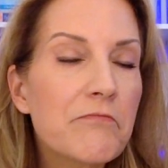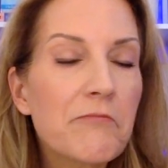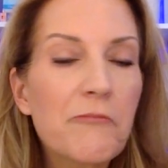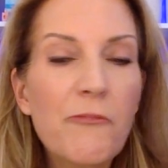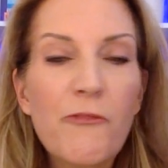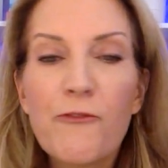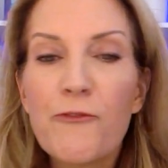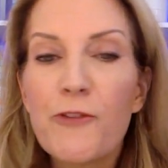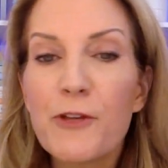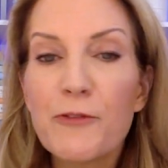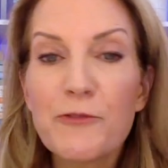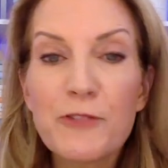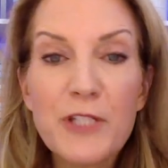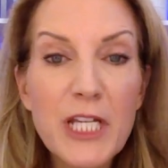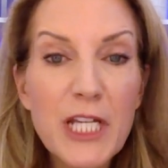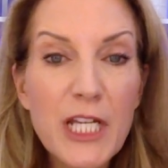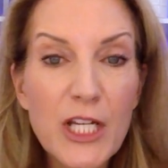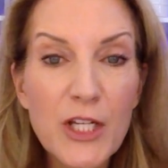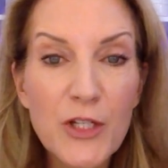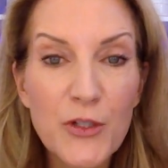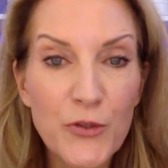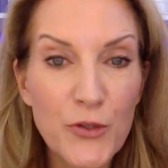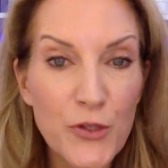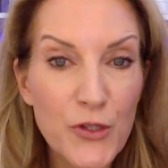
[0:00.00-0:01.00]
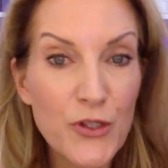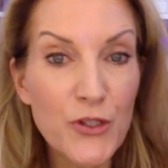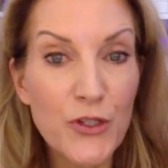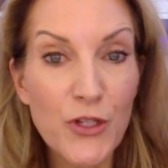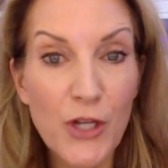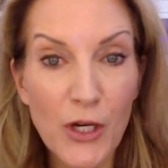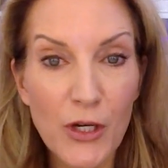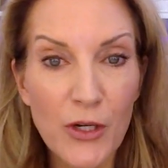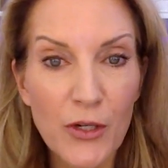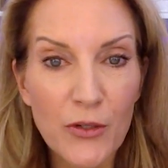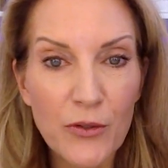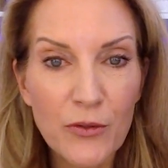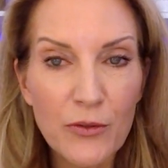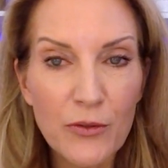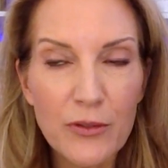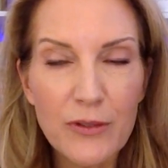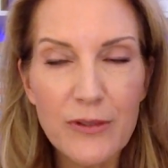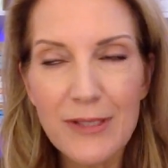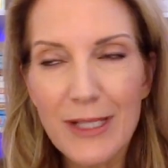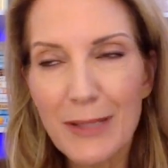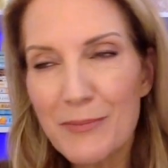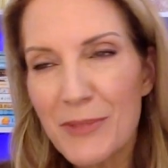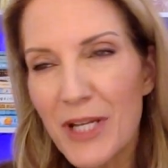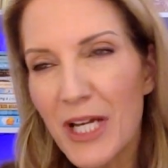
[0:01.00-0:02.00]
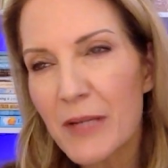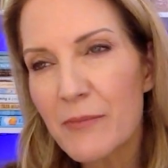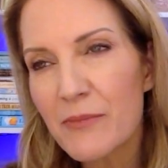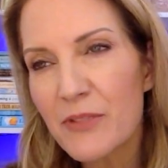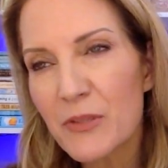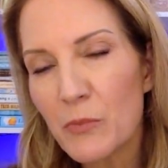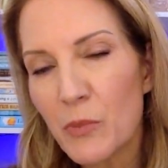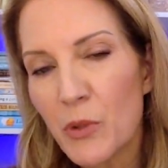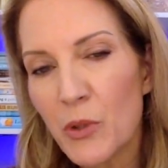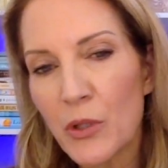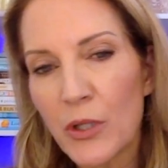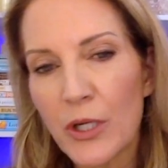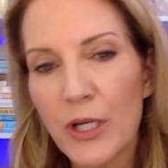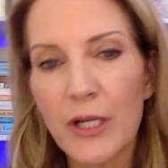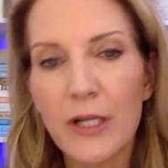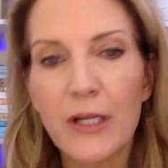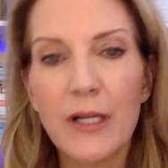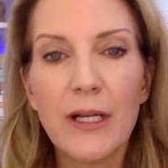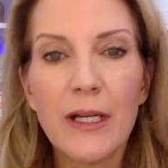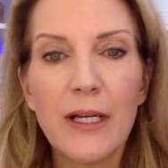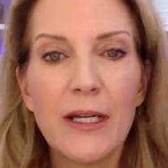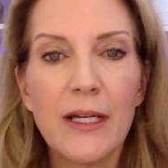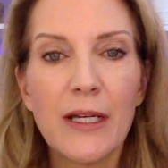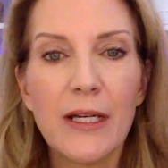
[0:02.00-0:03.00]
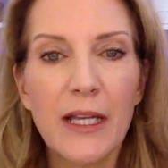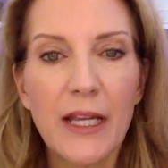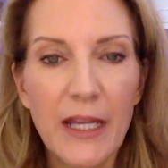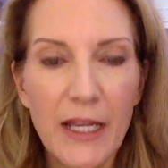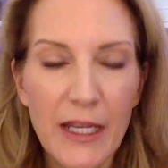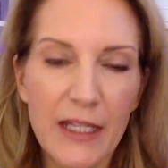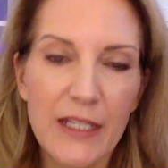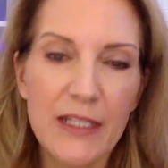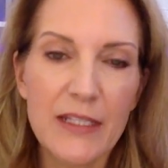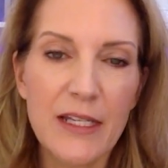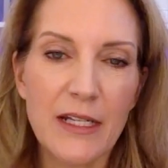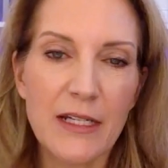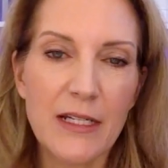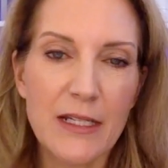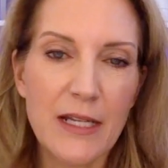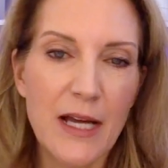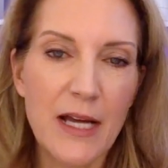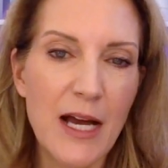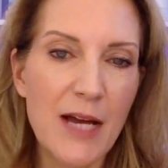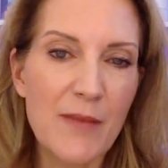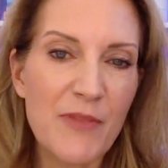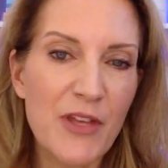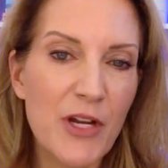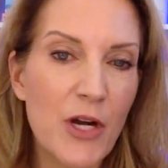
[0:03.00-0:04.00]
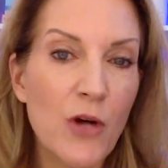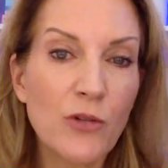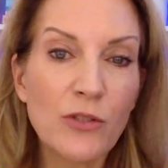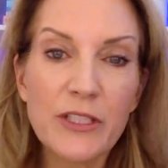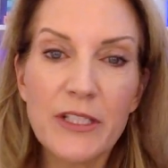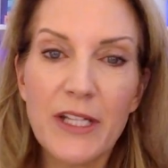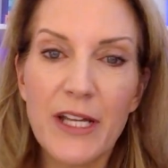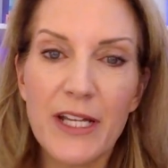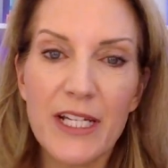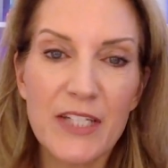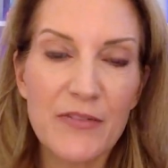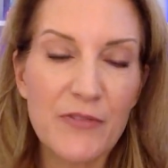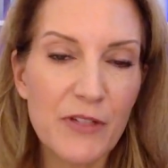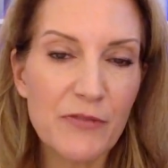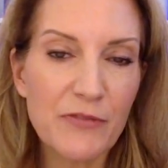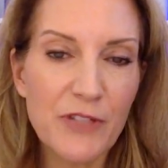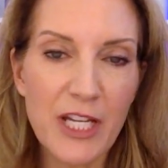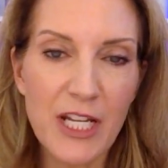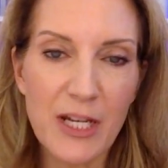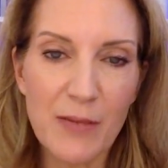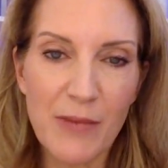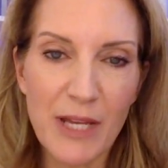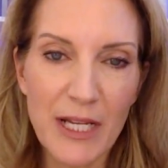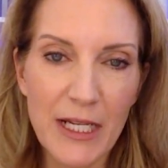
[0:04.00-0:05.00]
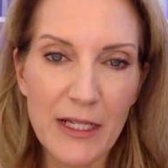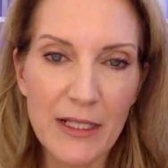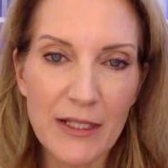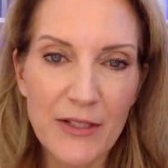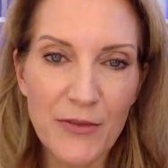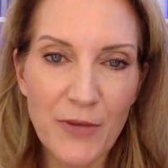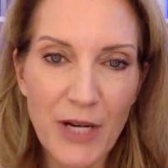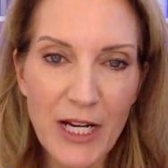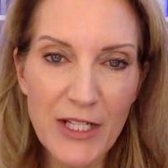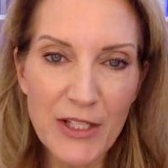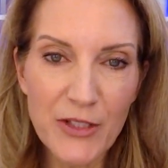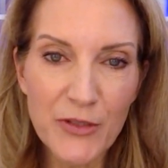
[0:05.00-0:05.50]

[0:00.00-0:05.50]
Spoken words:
15 or so, sometimes more kids at a time, that only takes 15 minutes, right?